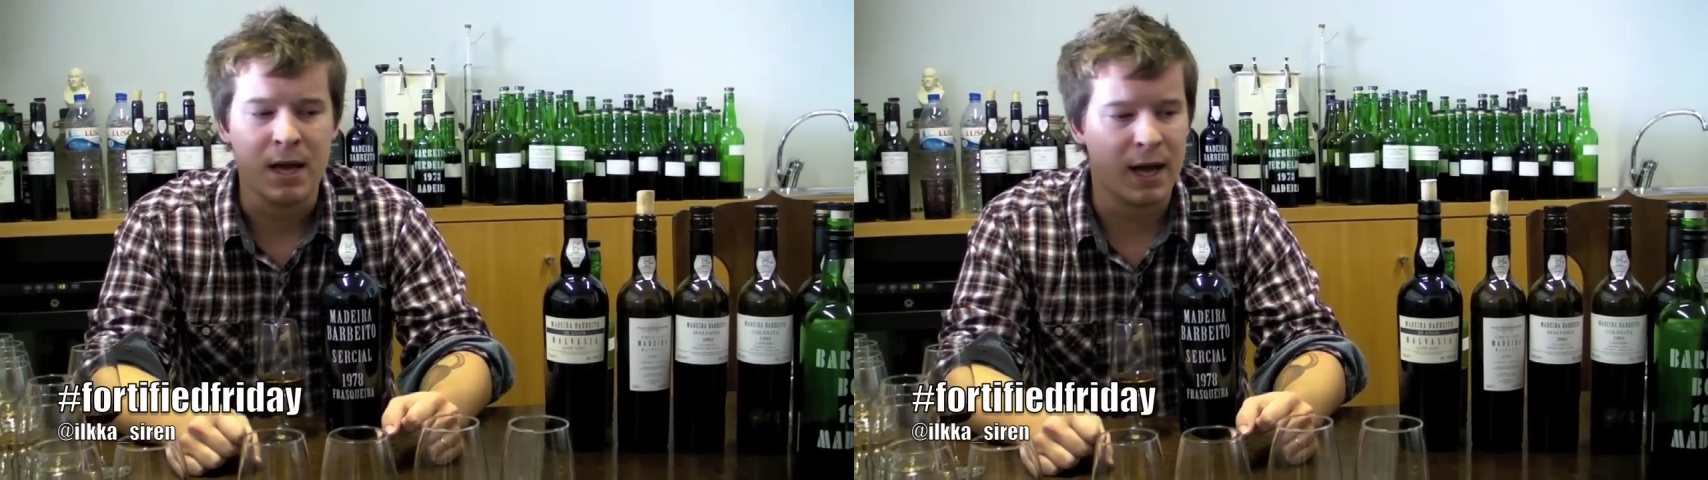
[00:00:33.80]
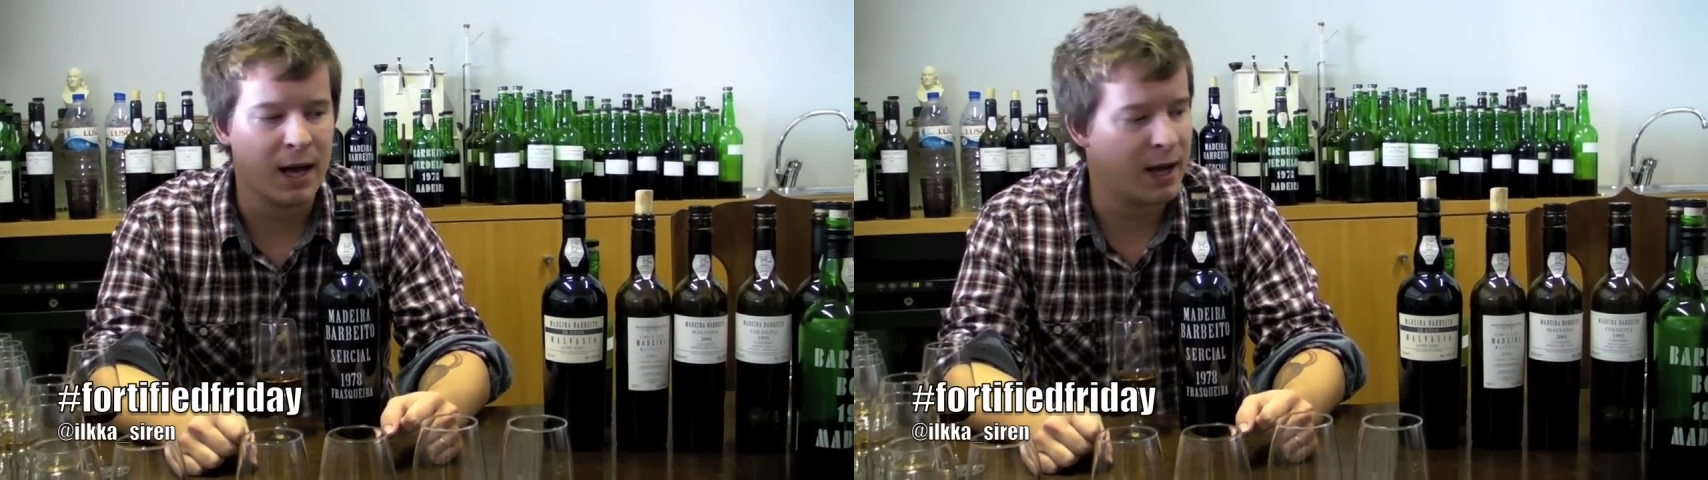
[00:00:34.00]

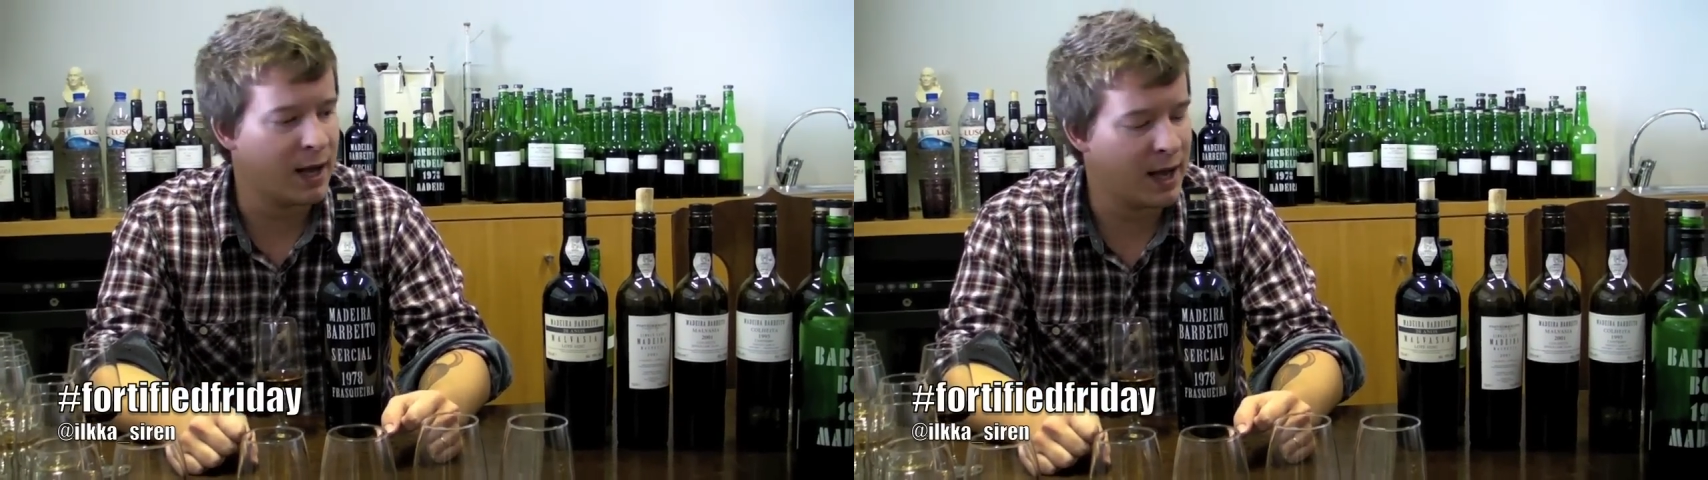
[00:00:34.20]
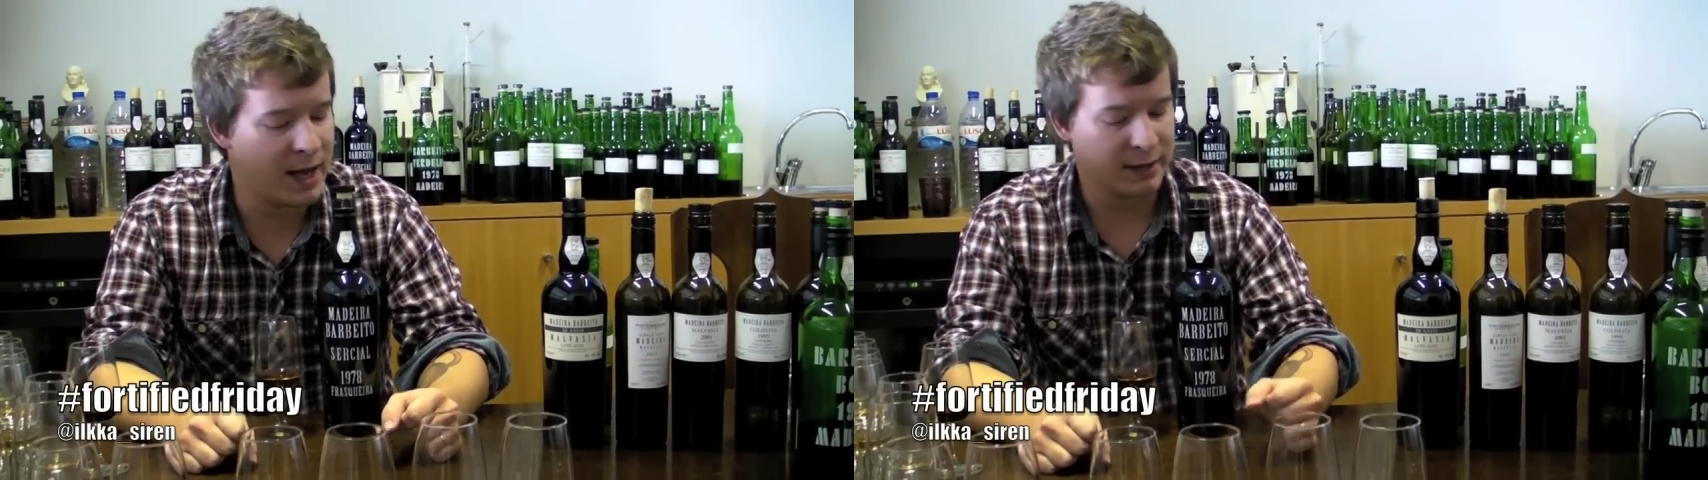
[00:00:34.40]
Uh,
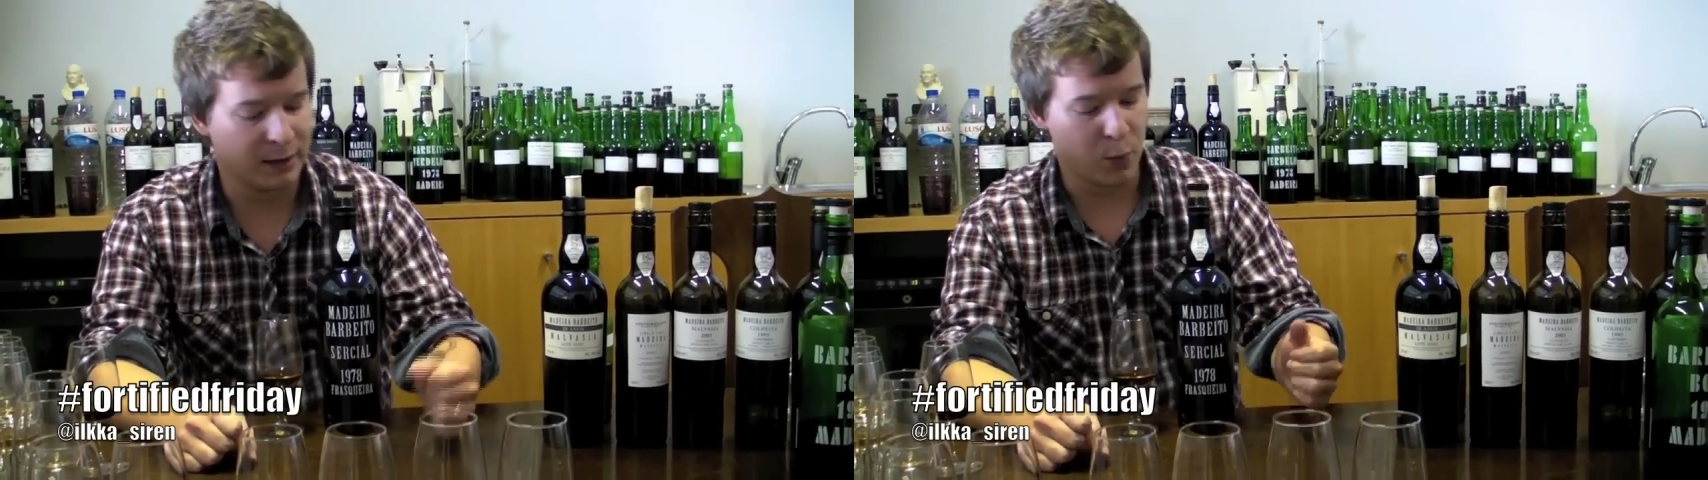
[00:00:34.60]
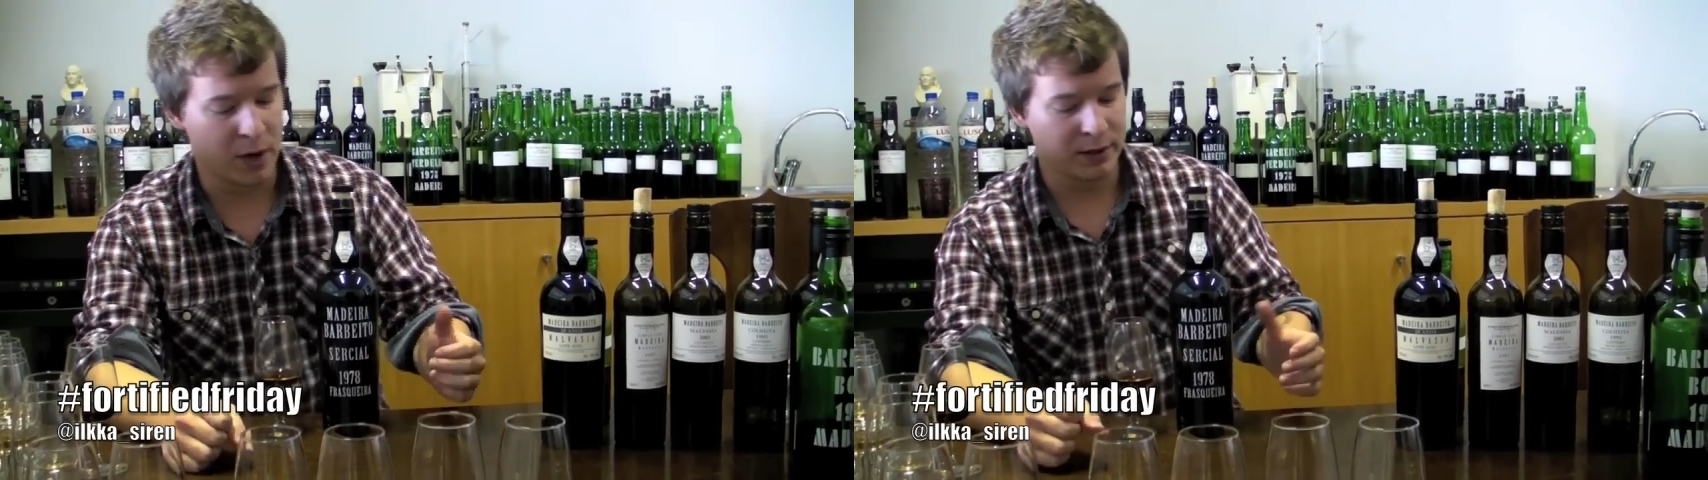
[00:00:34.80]
and
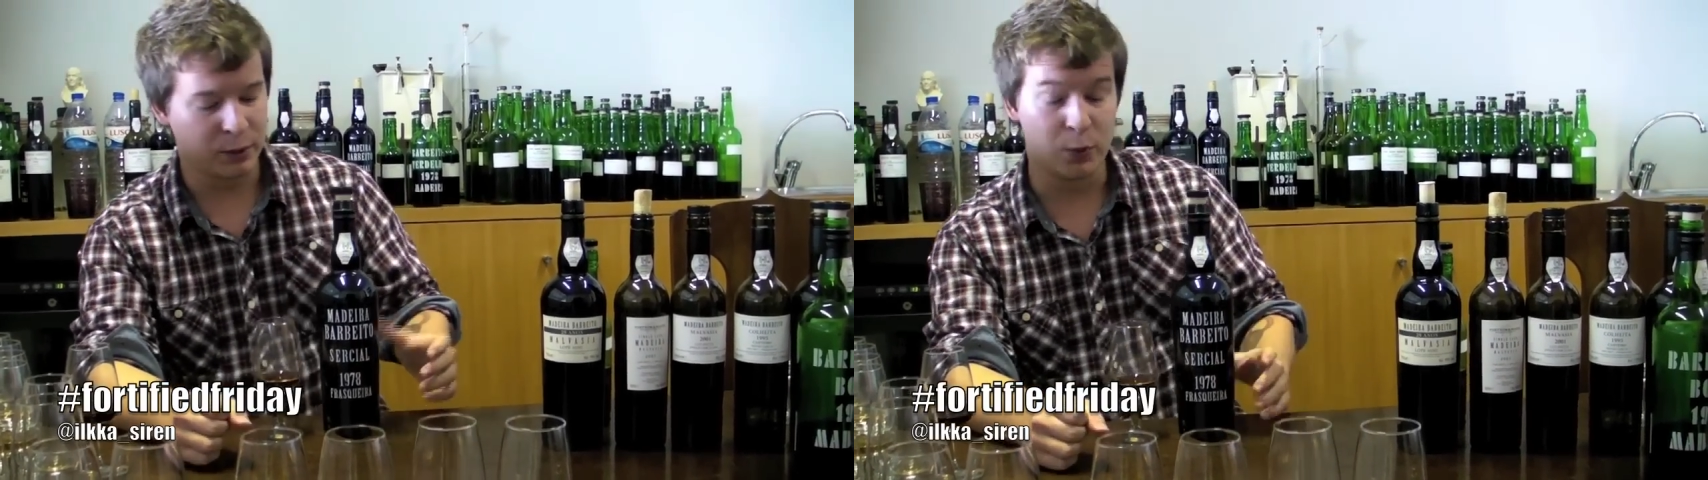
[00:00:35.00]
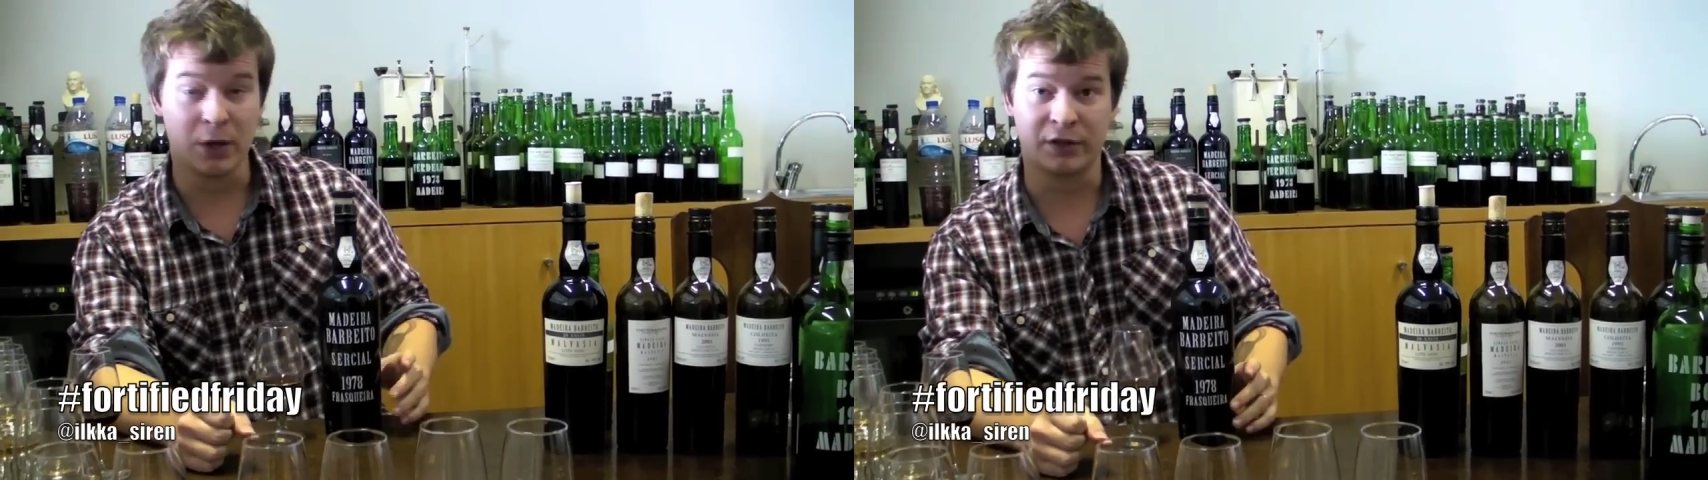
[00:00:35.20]
the wine
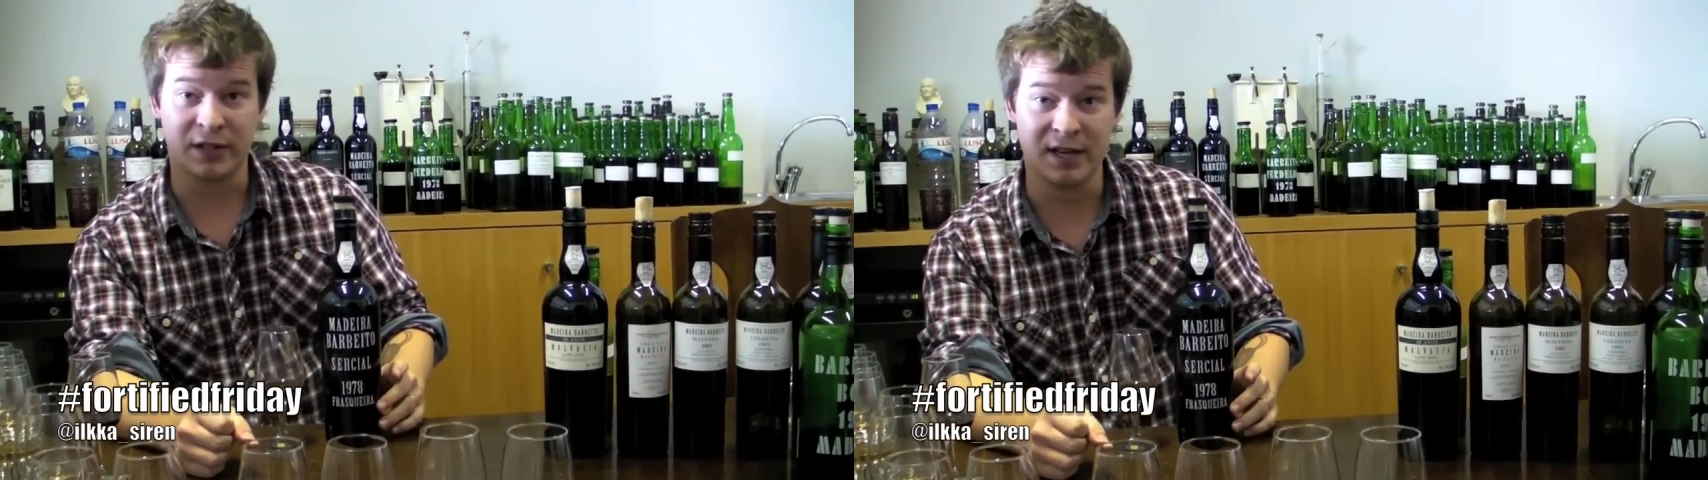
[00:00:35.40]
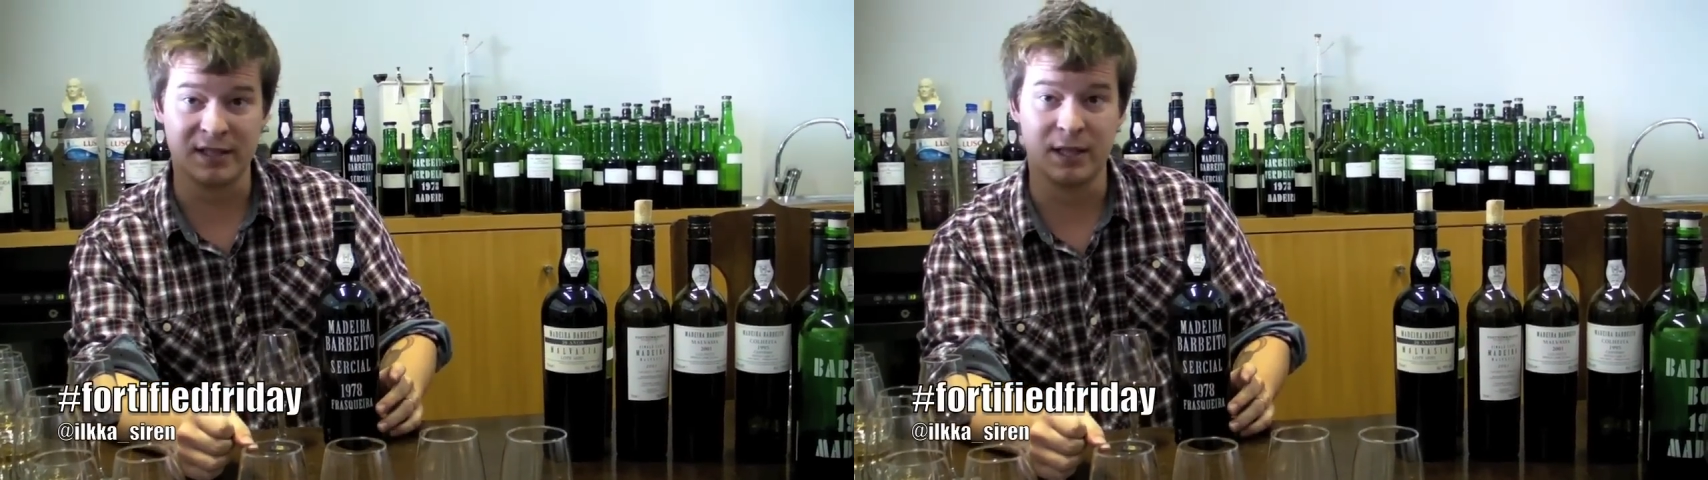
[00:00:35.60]
that we are
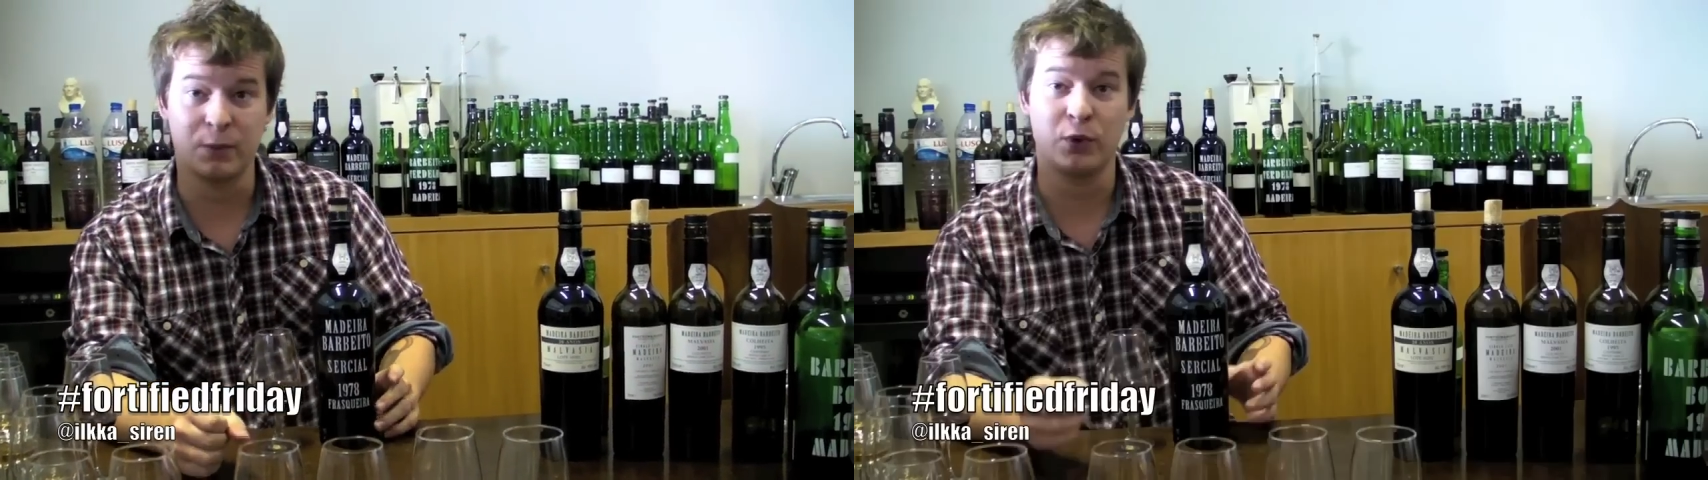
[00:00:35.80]
tasting,